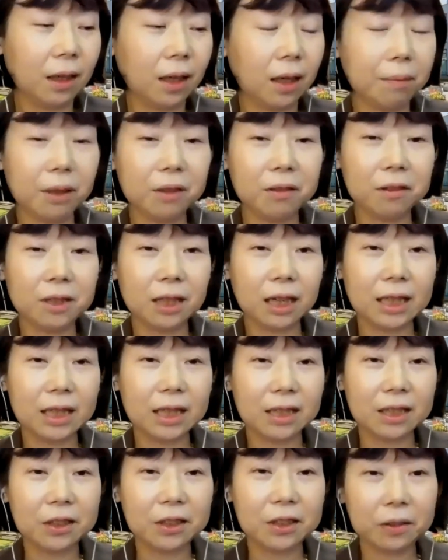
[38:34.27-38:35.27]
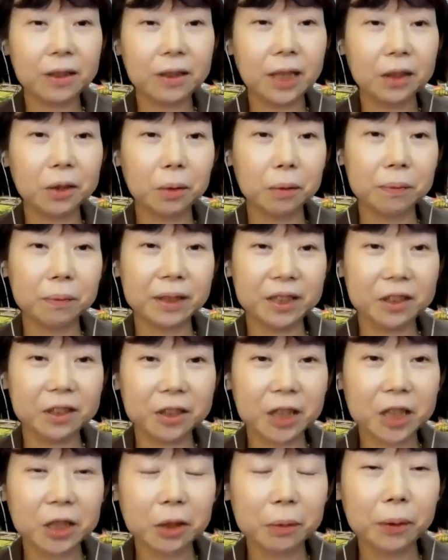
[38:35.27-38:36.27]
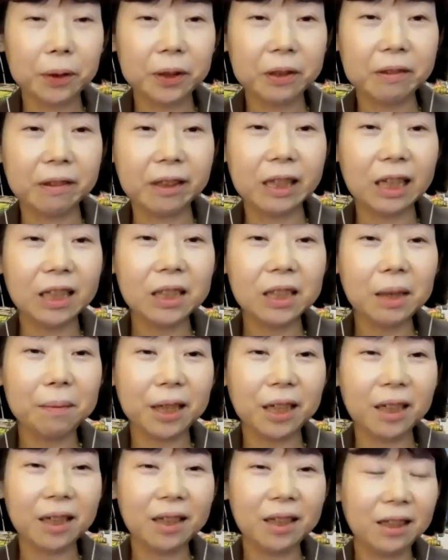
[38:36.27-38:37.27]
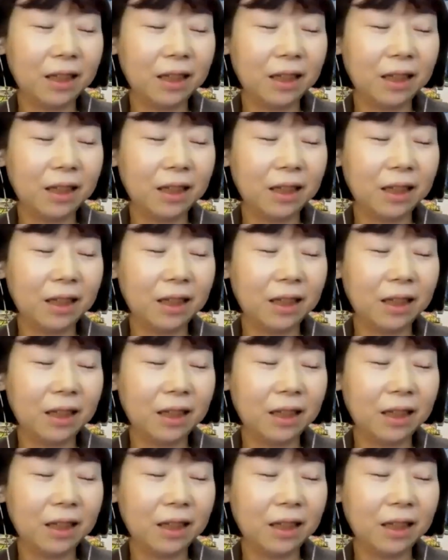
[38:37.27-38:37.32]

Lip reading: because as a student of international political economy,